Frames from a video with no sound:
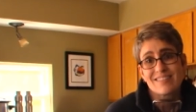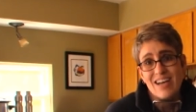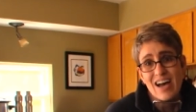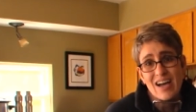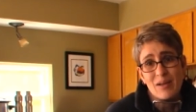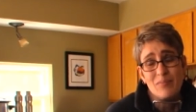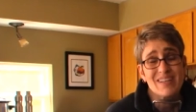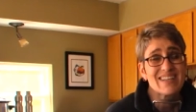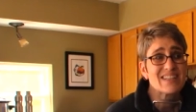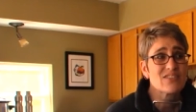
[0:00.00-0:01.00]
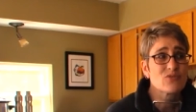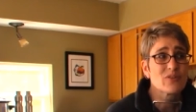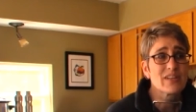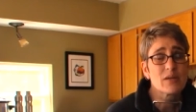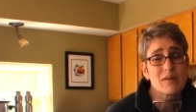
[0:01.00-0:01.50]
Time is
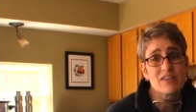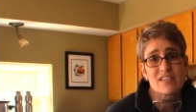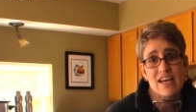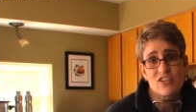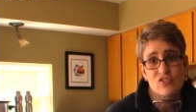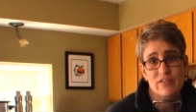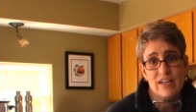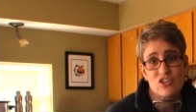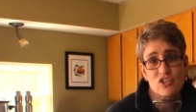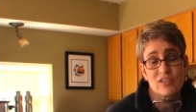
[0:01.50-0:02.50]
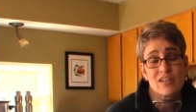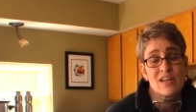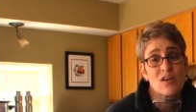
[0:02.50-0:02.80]
really about saturation.